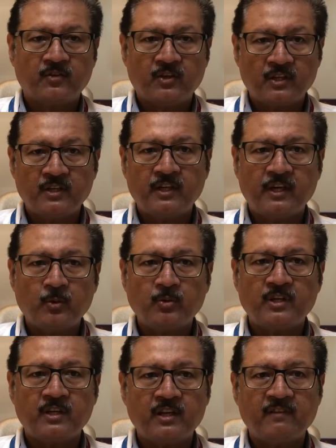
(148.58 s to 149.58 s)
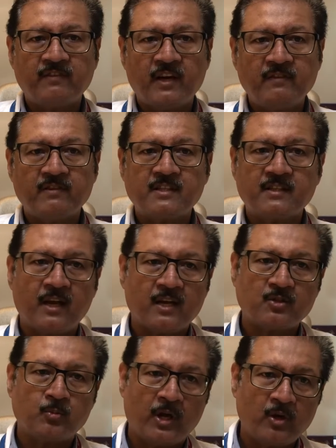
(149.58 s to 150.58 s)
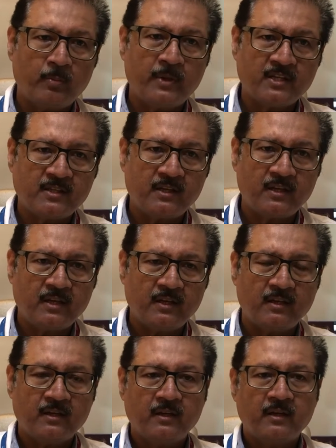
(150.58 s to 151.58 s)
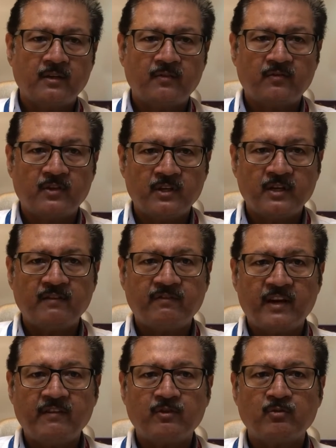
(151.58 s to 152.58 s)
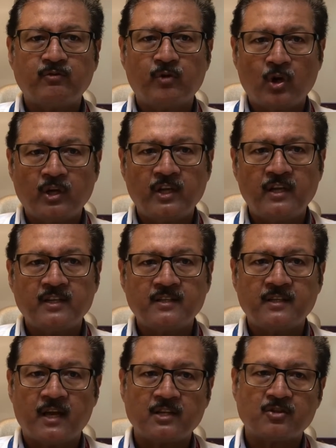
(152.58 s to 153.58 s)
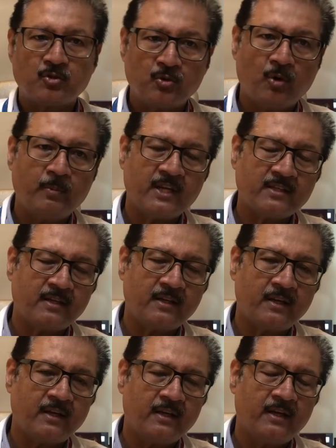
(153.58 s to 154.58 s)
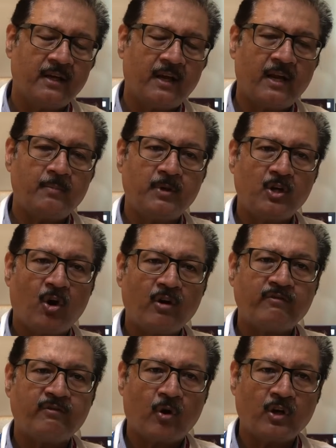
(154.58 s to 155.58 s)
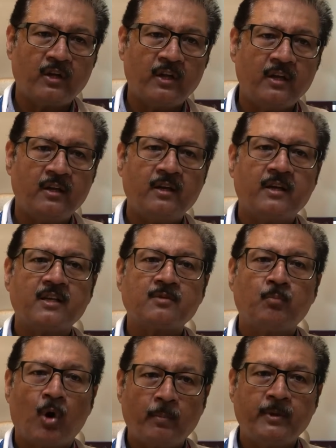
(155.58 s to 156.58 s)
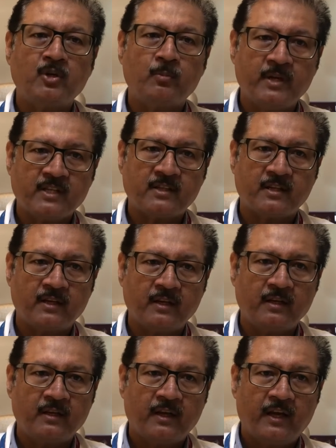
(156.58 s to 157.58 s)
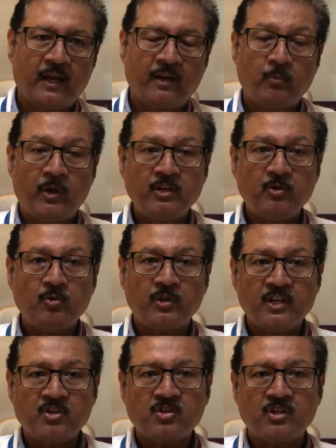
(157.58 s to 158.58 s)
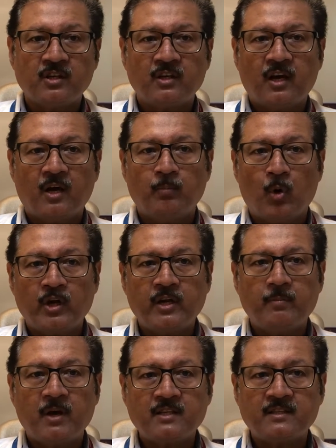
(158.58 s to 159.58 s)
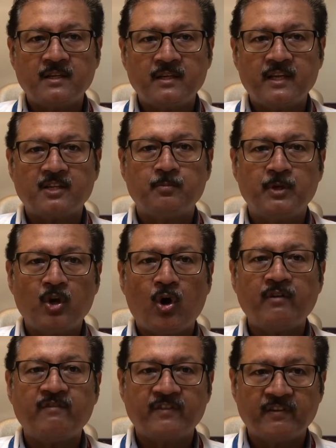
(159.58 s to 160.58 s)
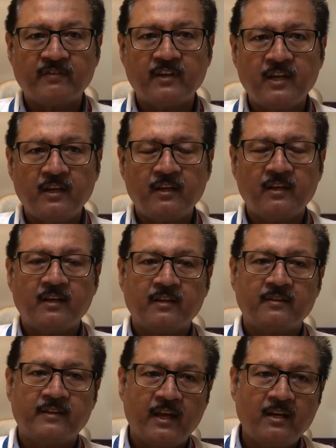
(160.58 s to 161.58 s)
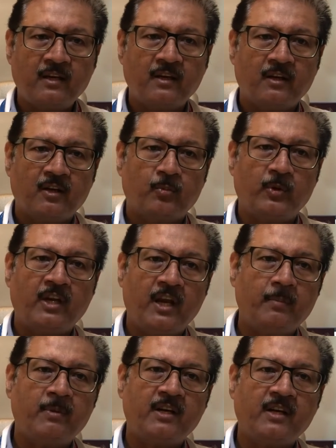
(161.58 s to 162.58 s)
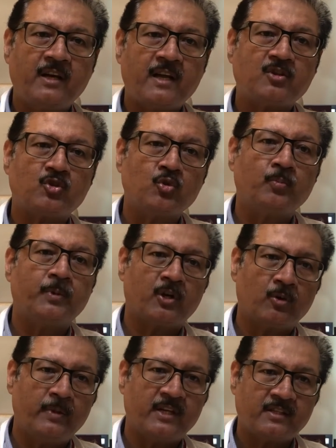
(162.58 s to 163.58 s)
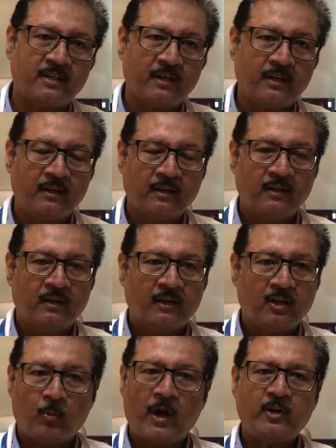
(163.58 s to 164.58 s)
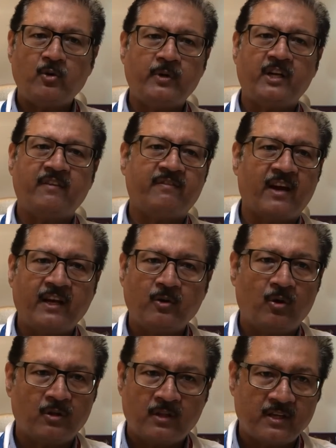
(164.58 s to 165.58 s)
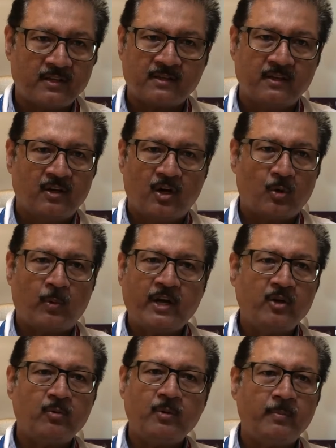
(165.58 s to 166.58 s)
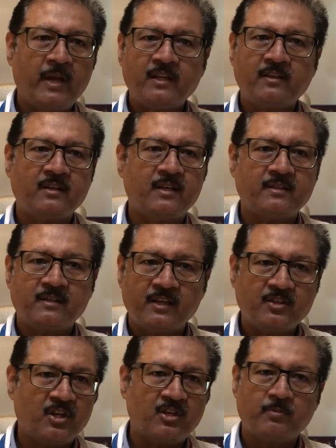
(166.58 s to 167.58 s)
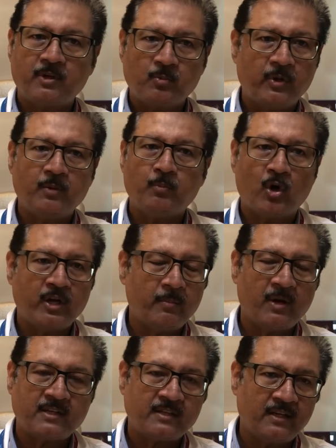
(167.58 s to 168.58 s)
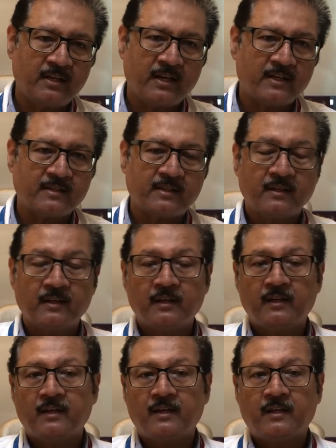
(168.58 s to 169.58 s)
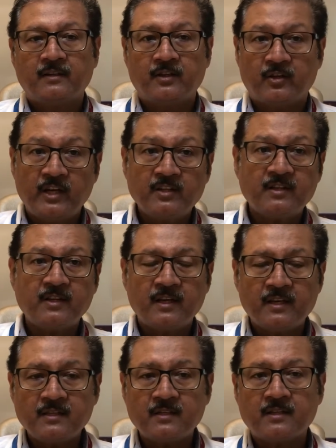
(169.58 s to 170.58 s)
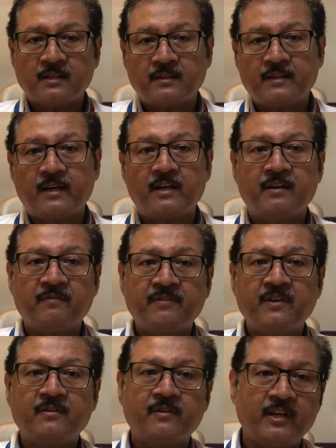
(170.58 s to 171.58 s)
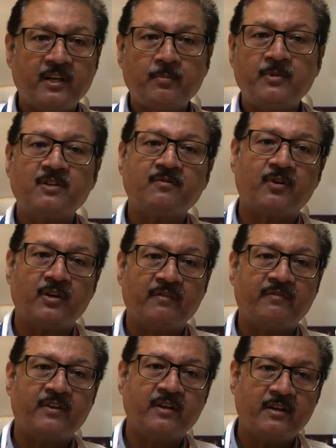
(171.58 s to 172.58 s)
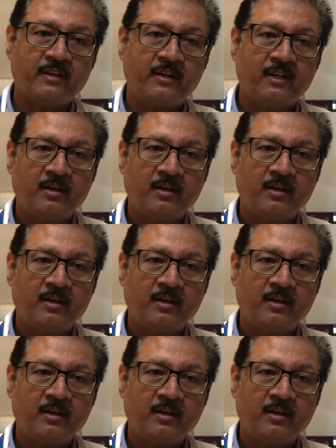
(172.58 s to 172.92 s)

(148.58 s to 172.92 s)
30 to 35 is class 1 obesity, 35 to 40 is class 2 obesity, and beyond 40 is morbid obesity. And when you reach a body mass index beyond 50, then we label it as super obesity. Now, why do we define all this, or why do we make the distinction between body mass index? The reason is there are different treatments for different